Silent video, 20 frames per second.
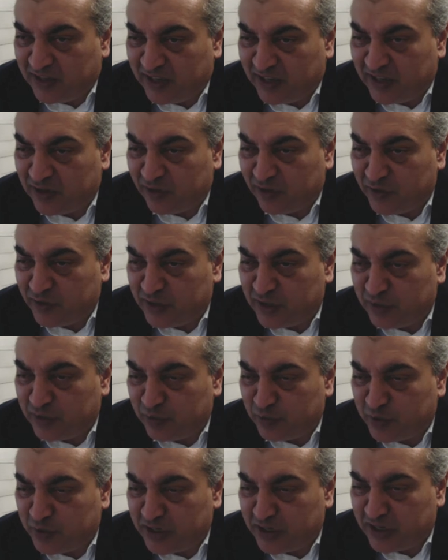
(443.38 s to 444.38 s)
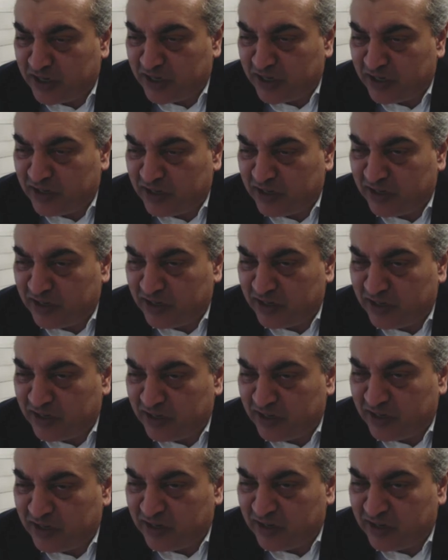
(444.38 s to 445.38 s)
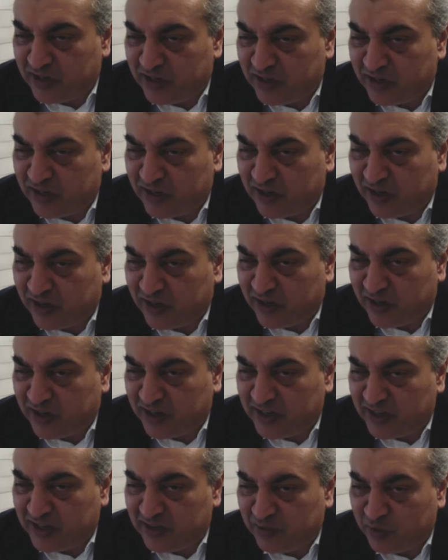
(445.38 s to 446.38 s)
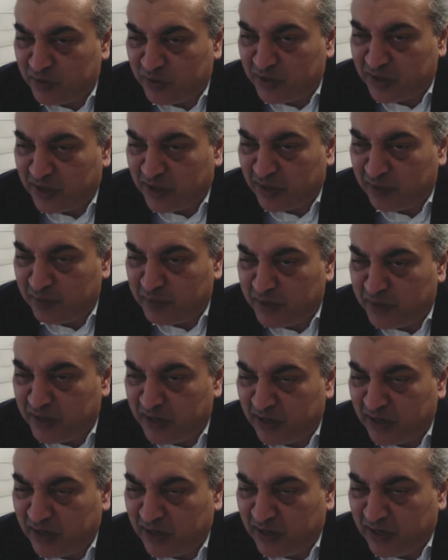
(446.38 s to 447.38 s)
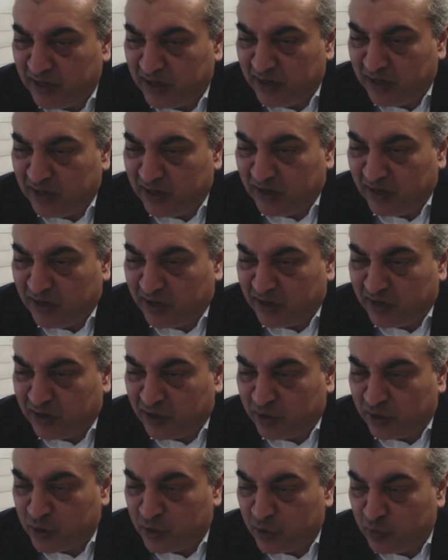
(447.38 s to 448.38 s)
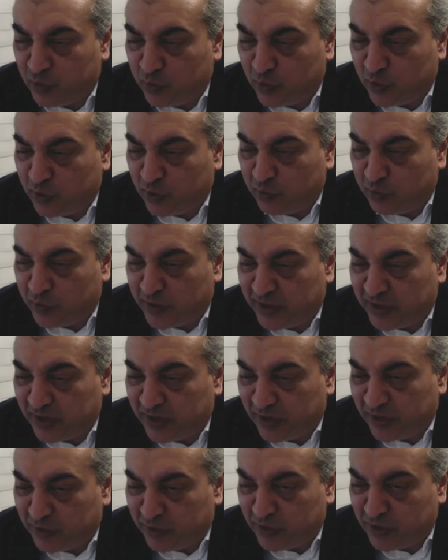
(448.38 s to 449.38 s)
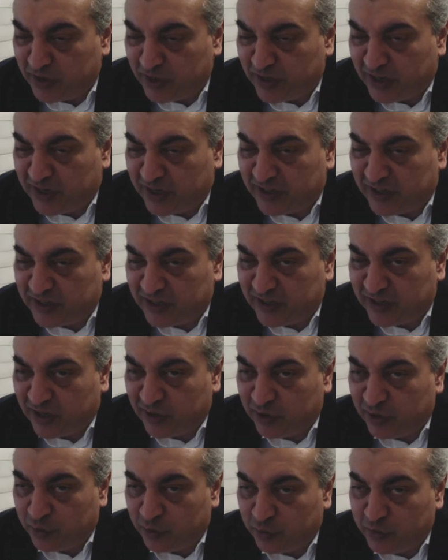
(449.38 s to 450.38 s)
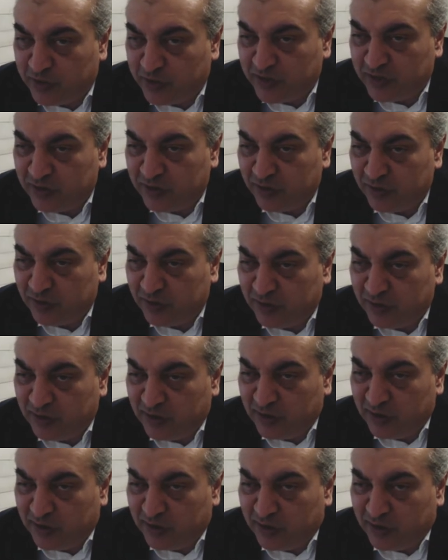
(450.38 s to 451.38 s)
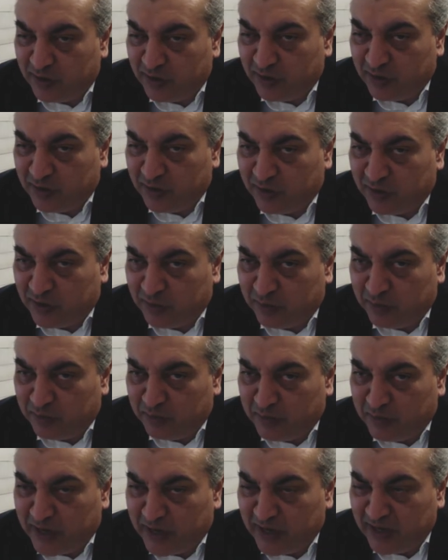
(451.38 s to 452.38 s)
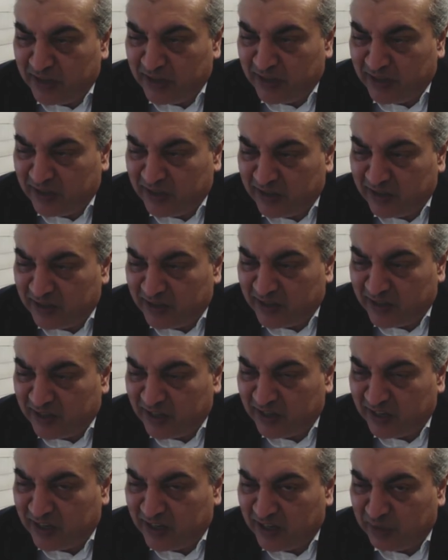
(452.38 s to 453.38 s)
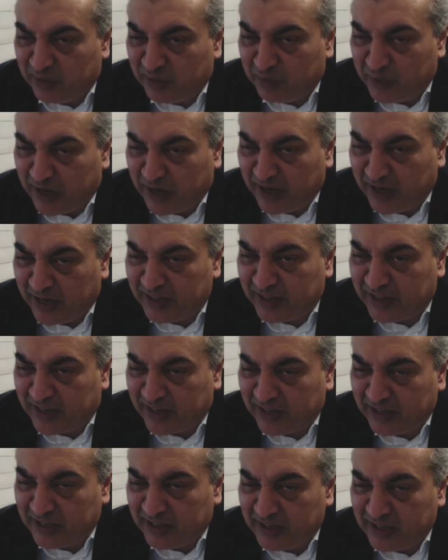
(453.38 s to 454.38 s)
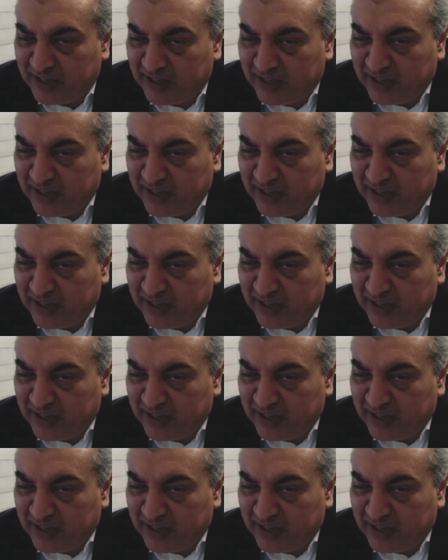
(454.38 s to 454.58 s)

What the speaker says: the insolvency proceedings is would that be a country where they are recognized. Now, the reason, the main thinking behind that